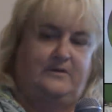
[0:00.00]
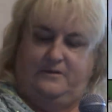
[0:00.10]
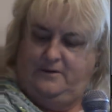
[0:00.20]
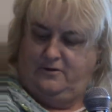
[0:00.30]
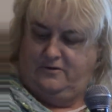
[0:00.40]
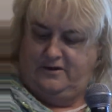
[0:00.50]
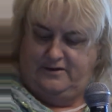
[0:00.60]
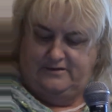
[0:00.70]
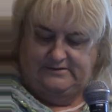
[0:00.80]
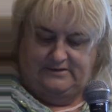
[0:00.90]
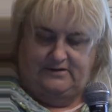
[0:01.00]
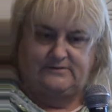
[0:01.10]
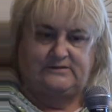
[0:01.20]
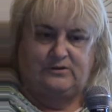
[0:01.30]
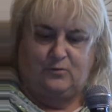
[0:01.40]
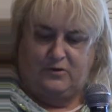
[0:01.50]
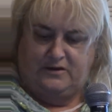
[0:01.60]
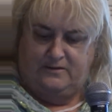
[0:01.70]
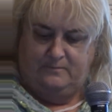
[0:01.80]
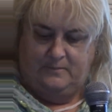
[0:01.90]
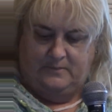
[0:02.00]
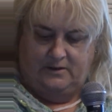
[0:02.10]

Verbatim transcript: uh, here it is, and it's thorium.